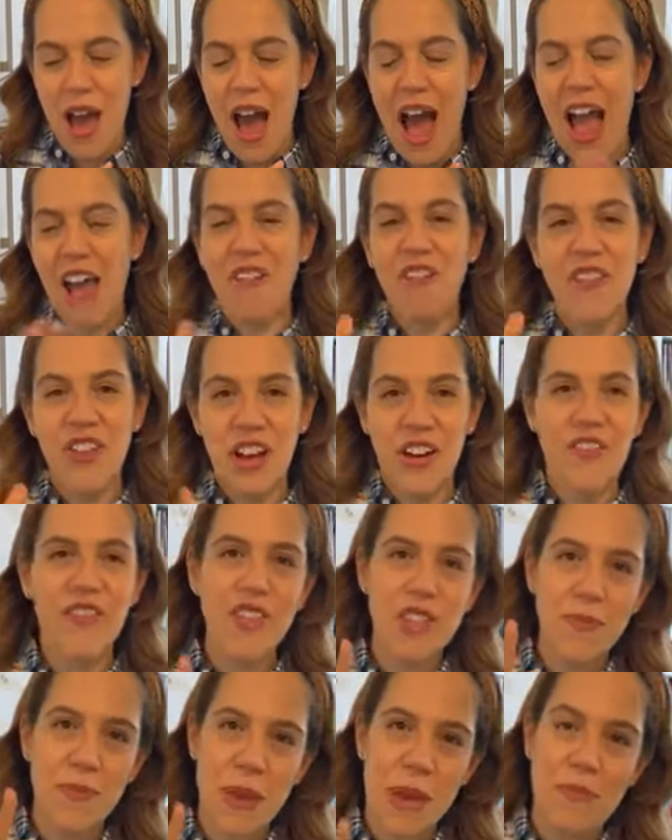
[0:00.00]
I feel for
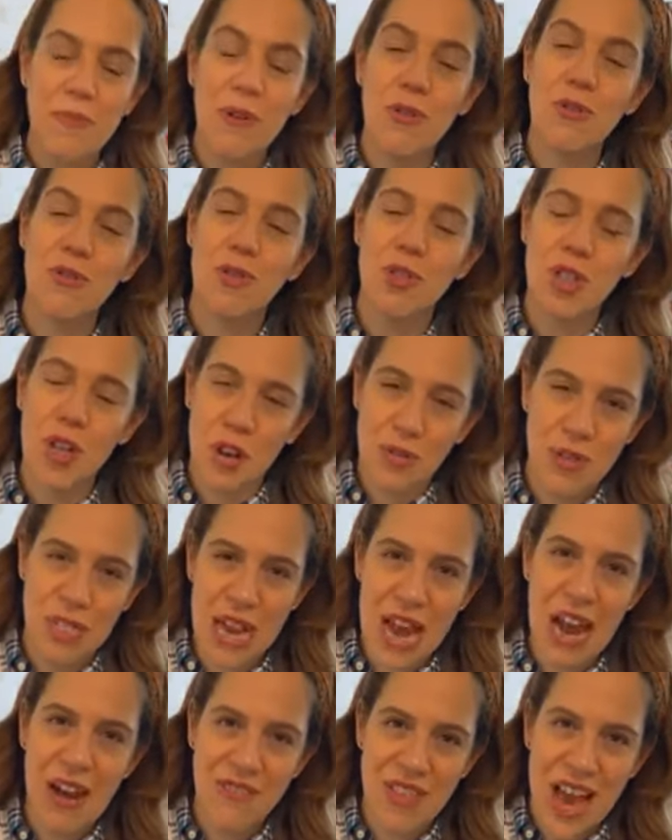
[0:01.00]
the people who don't
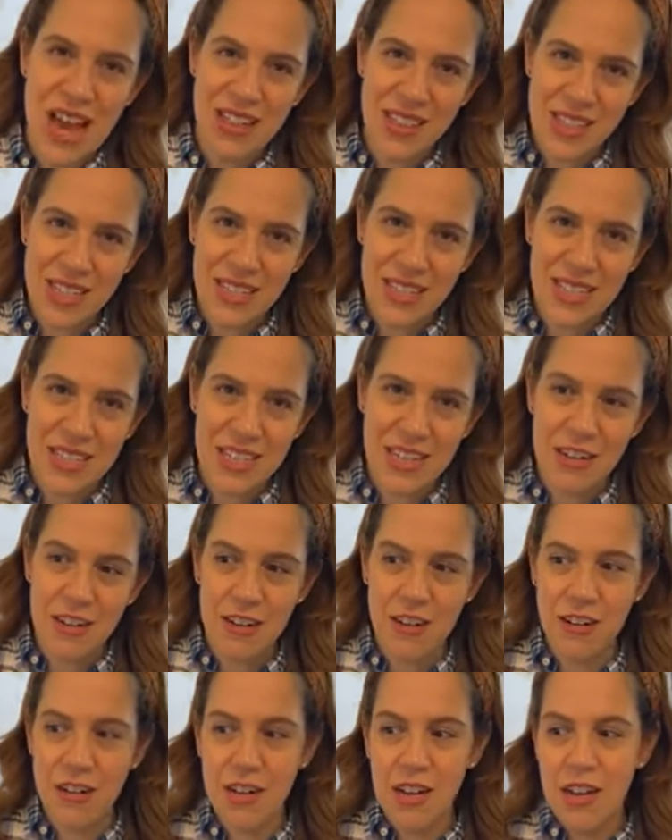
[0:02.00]
have that this
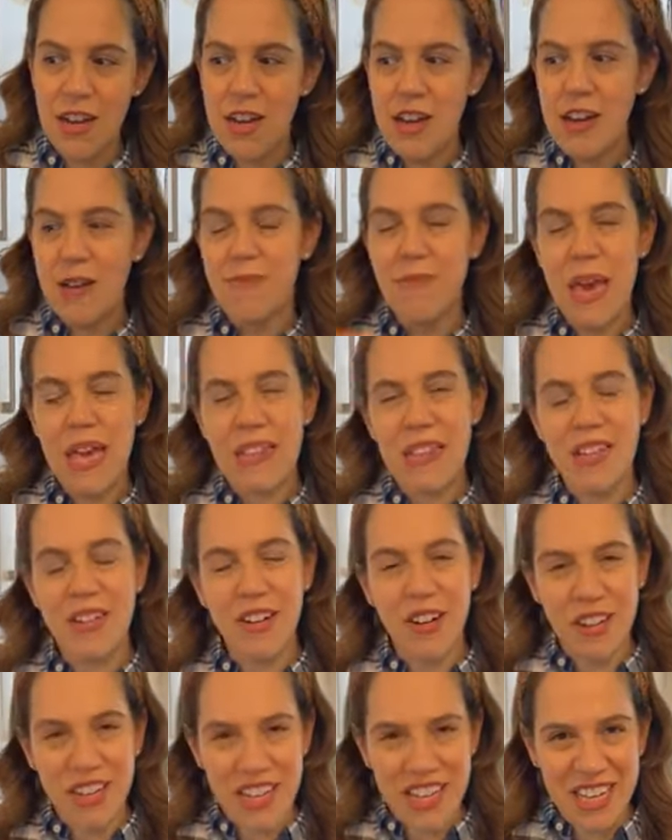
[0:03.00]
year. Make the
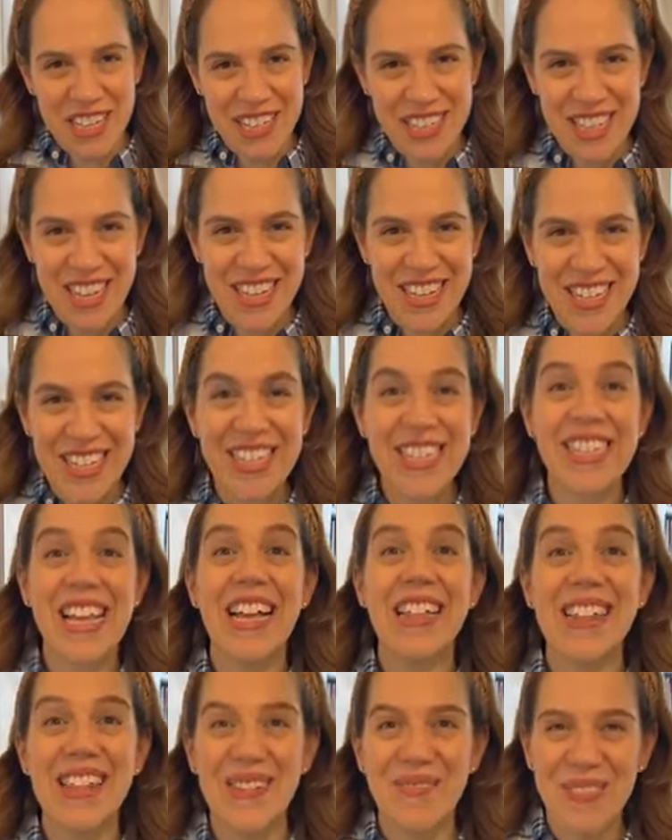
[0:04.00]
cookies,
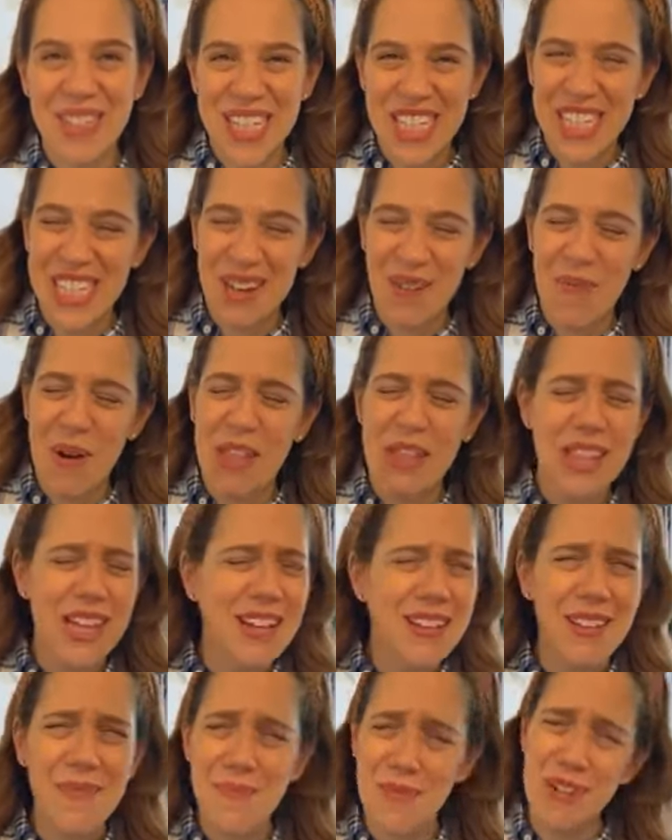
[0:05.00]
send them to someone.
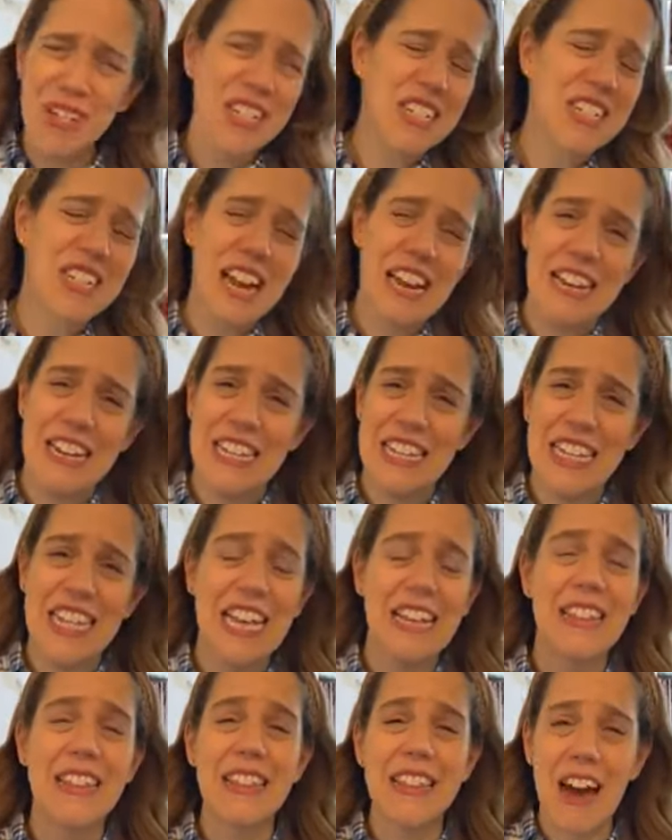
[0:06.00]
They'll appreciate it,
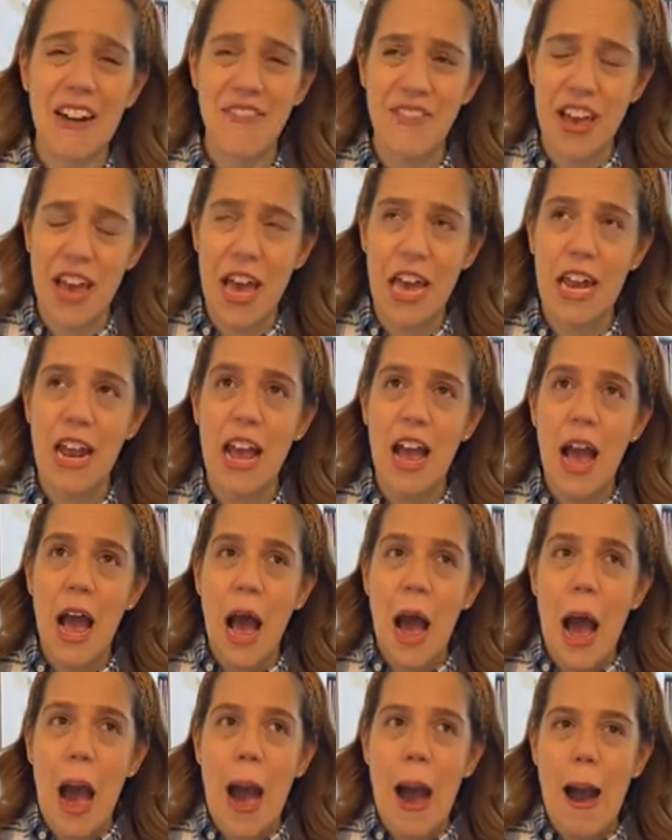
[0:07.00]
they'll love it.
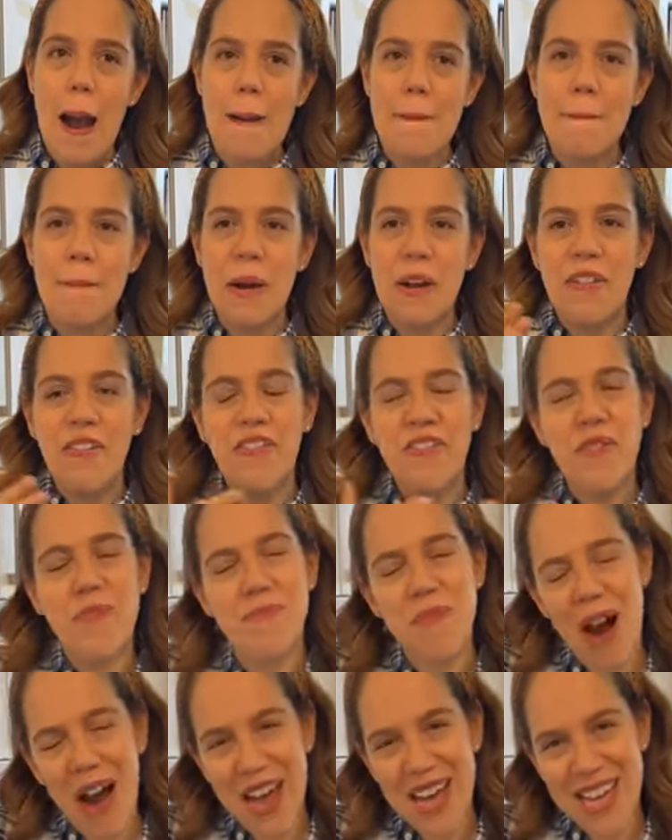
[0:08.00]
Um, but from
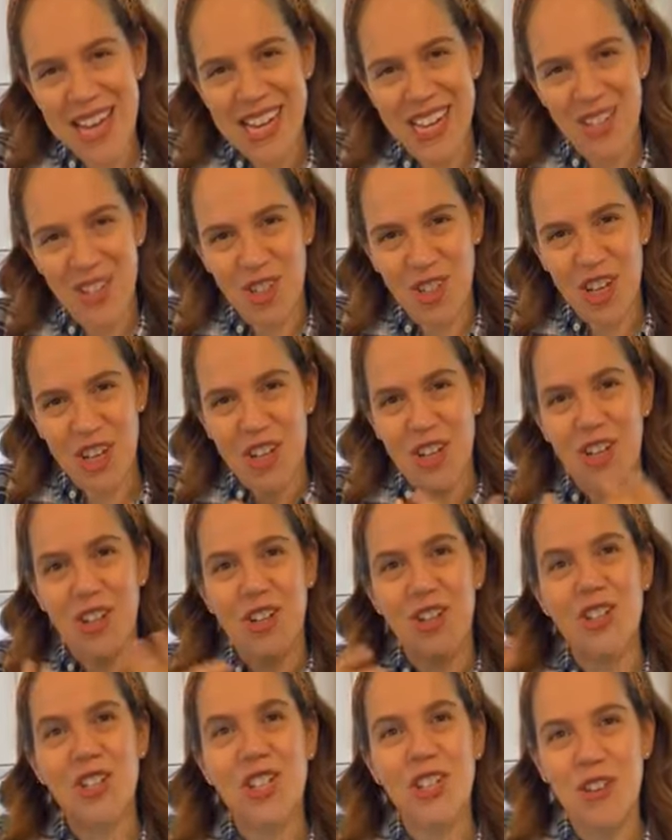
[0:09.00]
my kitchen
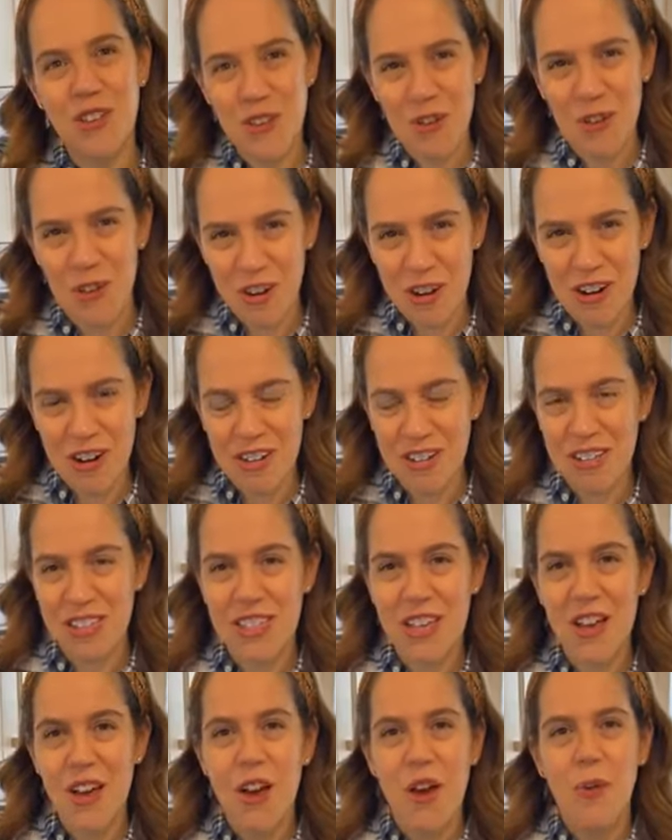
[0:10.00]
to yours,
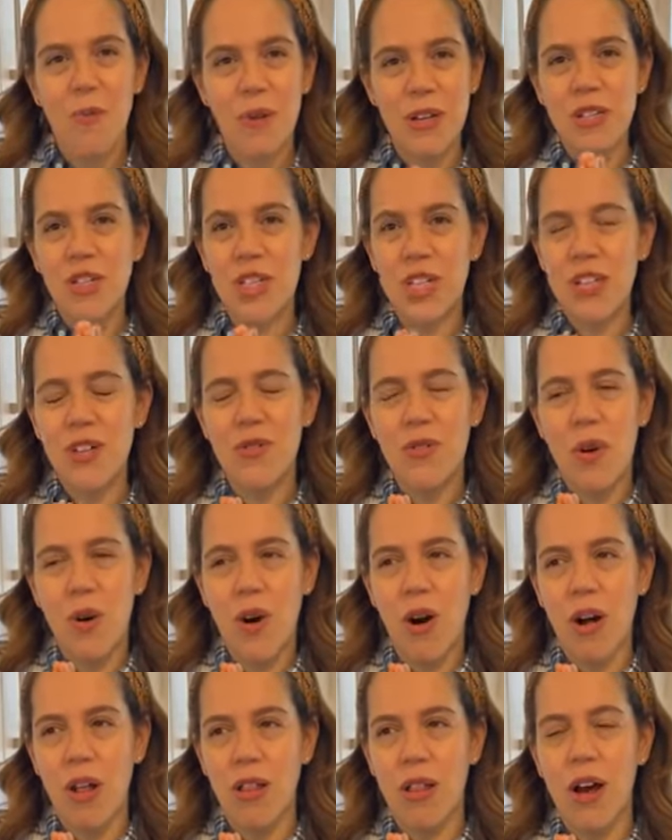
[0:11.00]
wishing you
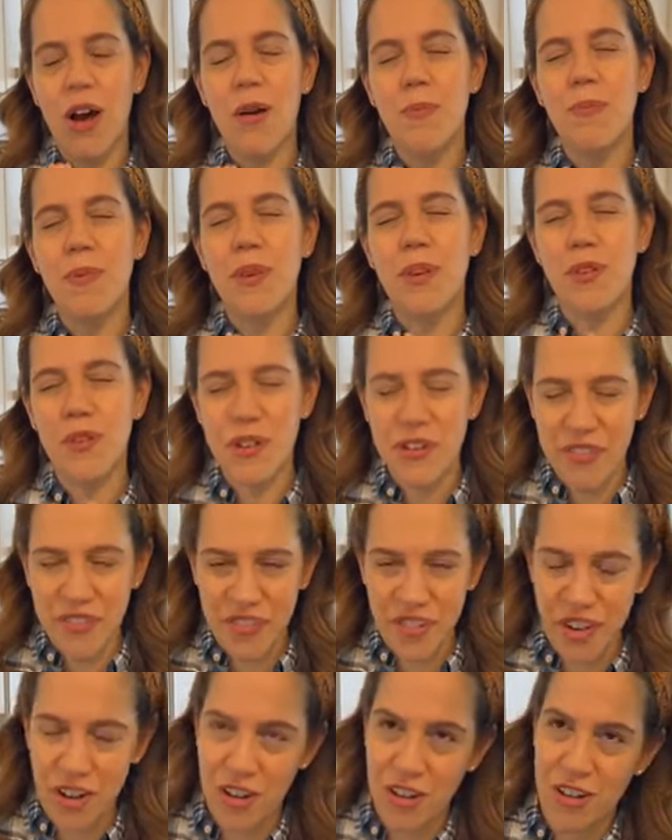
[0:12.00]
all a
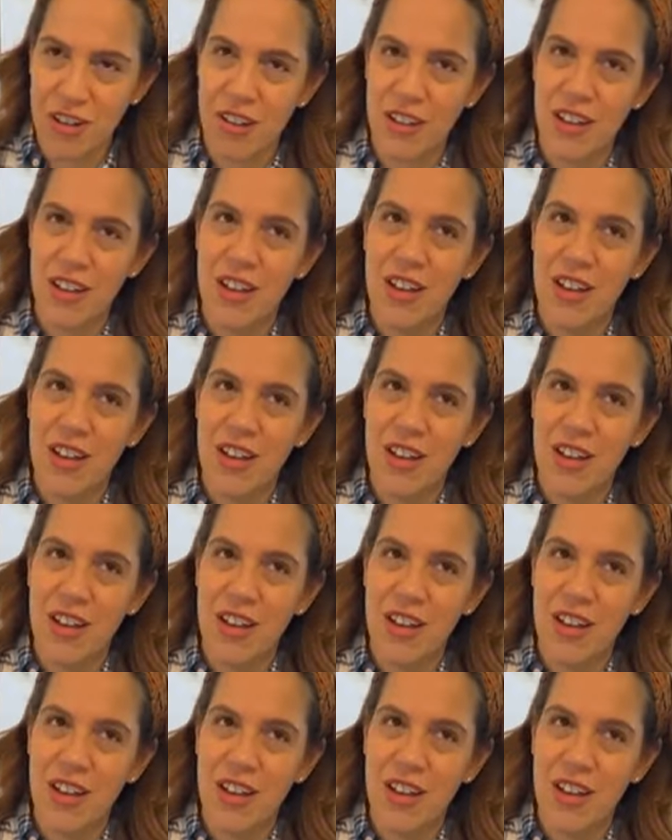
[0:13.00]
beautiful,